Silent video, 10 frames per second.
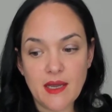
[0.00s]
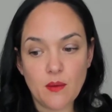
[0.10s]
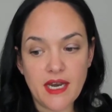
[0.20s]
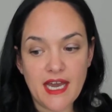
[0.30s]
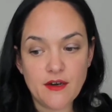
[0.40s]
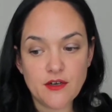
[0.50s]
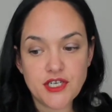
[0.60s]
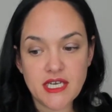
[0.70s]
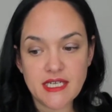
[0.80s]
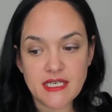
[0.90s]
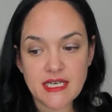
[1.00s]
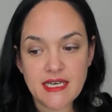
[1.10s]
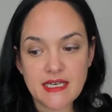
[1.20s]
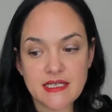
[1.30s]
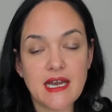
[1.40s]
When energy
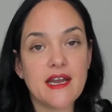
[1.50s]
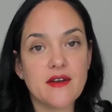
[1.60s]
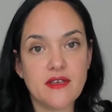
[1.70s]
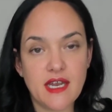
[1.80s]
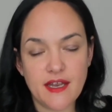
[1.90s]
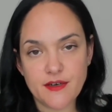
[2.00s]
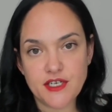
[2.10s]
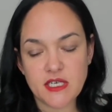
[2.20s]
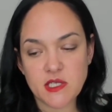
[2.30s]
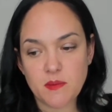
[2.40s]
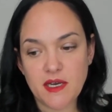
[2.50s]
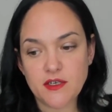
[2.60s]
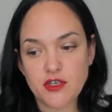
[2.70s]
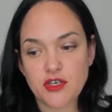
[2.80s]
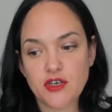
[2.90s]
intake is higher than energy
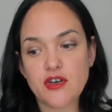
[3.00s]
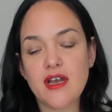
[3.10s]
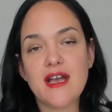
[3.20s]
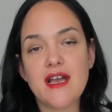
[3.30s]
expenditure,